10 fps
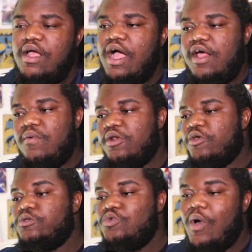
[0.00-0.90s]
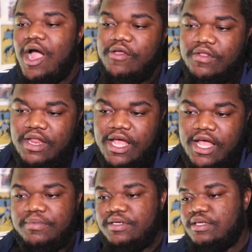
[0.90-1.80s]
I don't want to go too higher than
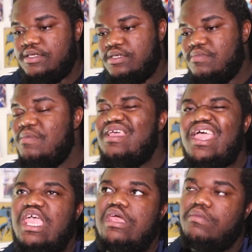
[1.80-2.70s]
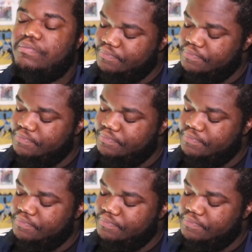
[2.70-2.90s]
that, because maybe an 8,